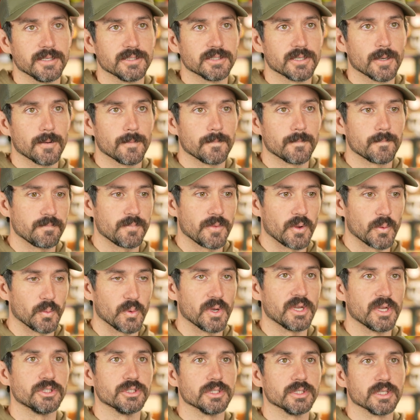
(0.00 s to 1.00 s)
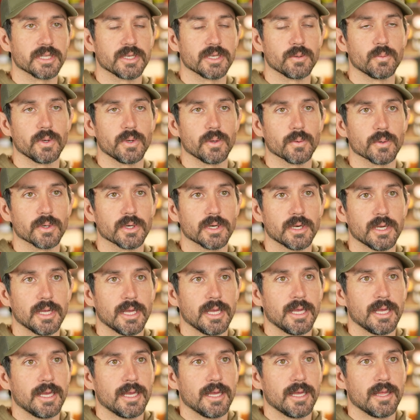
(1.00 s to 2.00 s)
So originally we were
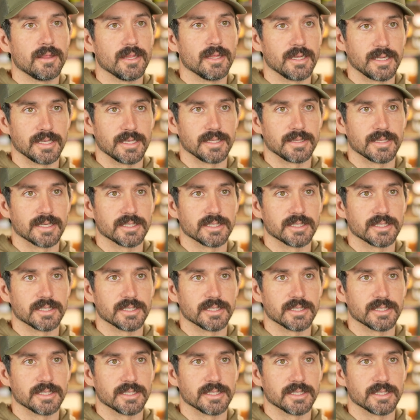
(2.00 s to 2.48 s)
thinking